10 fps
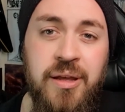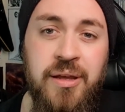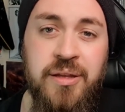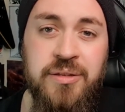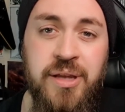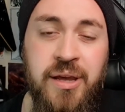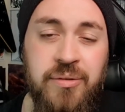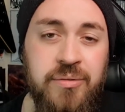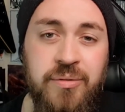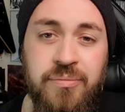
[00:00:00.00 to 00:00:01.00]
And yeah,
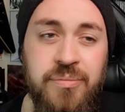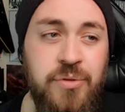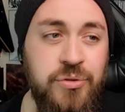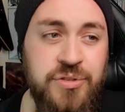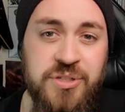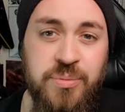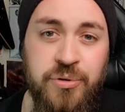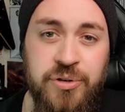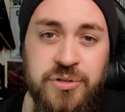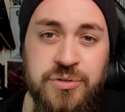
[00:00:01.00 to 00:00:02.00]
I'm not
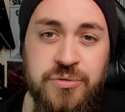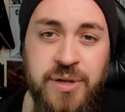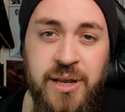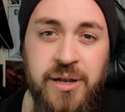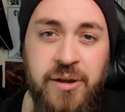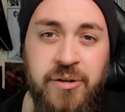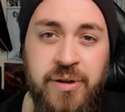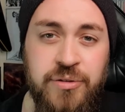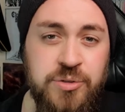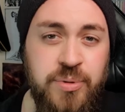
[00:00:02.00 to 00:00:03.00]
disappointed at all. Caligari
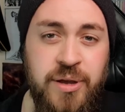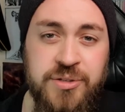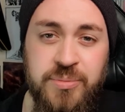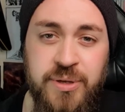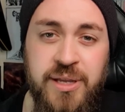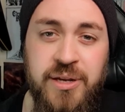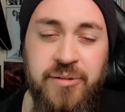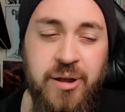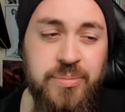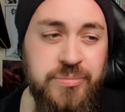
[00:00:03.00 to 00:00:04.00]
Records put out some
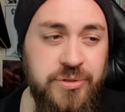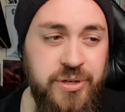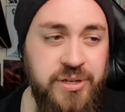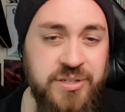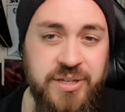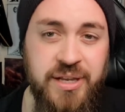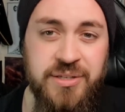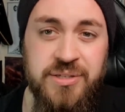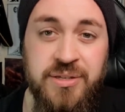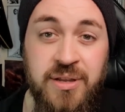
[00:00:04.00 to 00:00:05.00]
killer albums on their
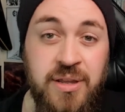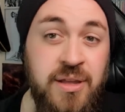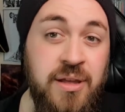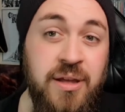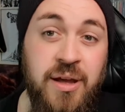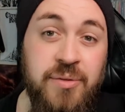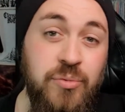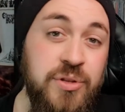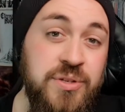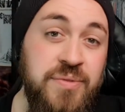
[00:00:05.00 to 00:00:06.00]
cassettes, and
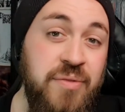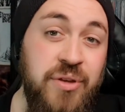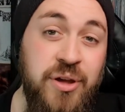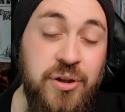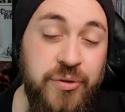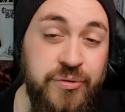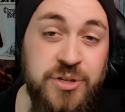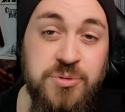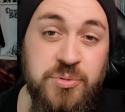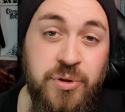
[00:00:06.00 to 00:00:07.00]
ones I've never heard of, and
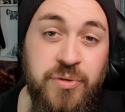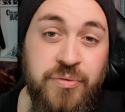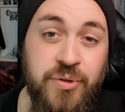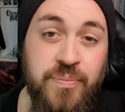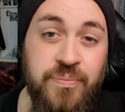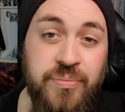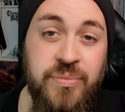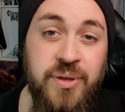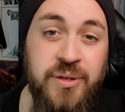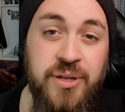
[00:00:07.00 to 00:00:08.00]
this was one of them.
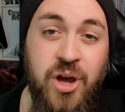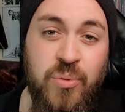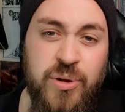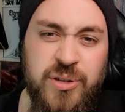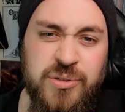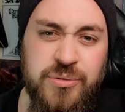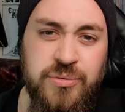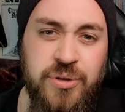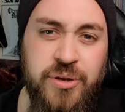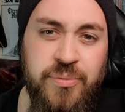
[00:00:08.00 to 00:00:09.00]
And the artwork has all
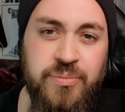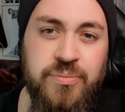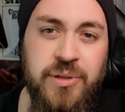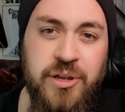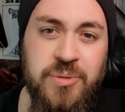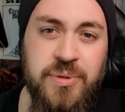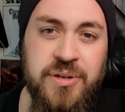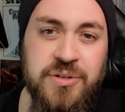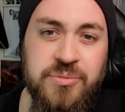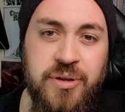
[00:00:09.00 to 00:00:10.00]
kind of lured me
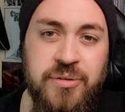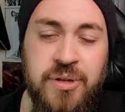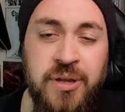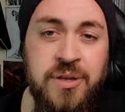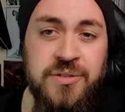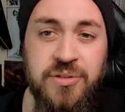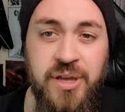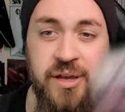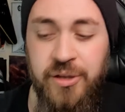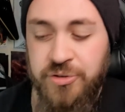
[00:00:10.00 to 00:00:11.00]
in as well. So
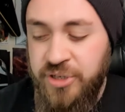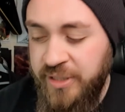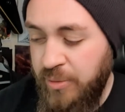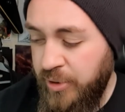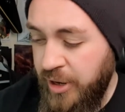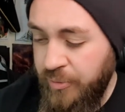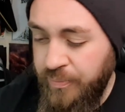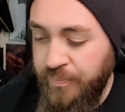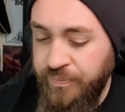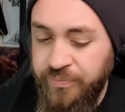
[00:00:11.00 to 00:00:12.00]
yeah, go check that one out.
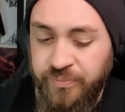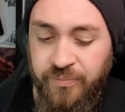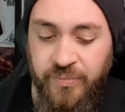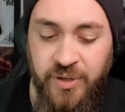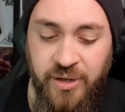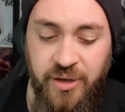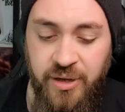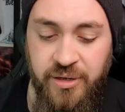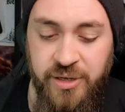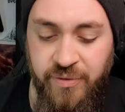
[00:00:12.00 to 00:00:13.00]

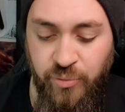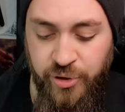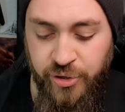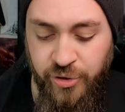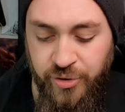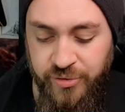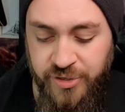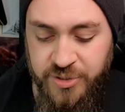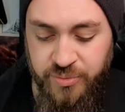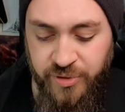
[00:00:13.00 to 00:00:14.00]
And the other one I got,
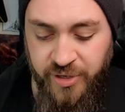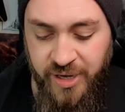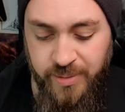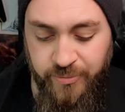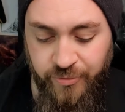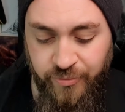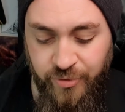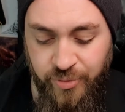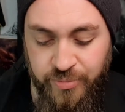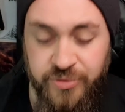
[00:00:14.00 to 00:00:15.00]
this one came
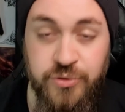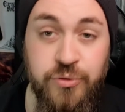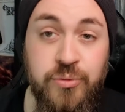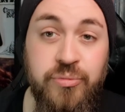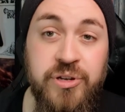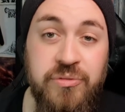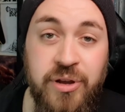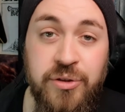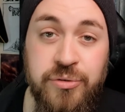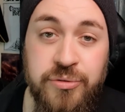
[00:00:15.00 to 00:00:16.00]
from Dawnbreed
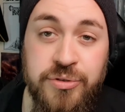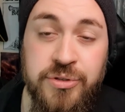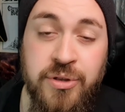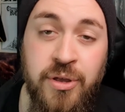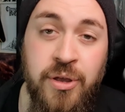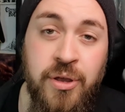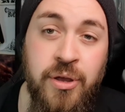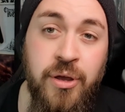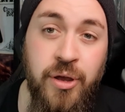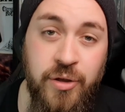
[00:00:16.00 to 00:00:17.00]
Records
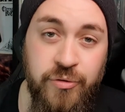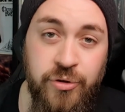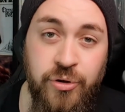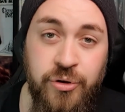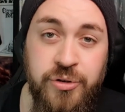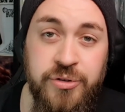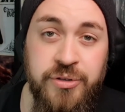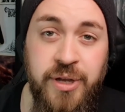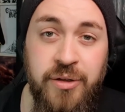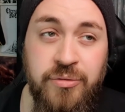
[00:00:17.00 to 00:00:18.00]
over in Holland.
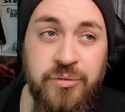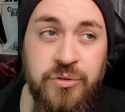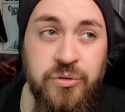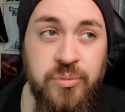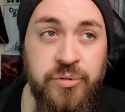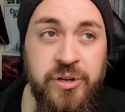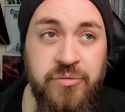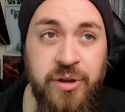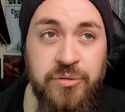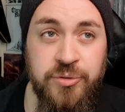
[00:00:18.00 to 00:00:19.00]
Now, Dawnbreed
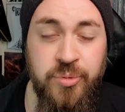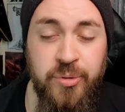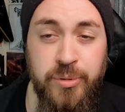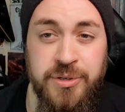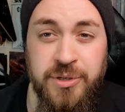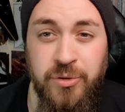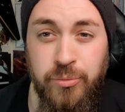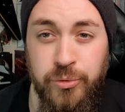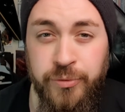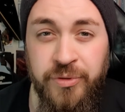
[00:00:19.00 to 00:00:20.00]
Records probably wins the
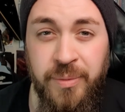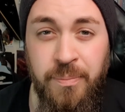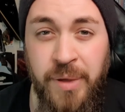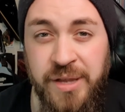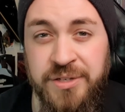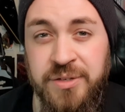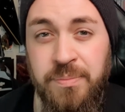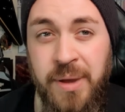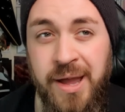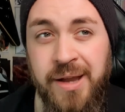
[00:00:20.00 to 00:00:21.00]
award for the best
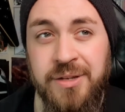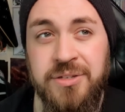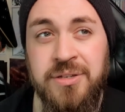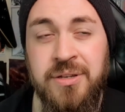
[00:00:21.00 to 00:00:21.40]
packed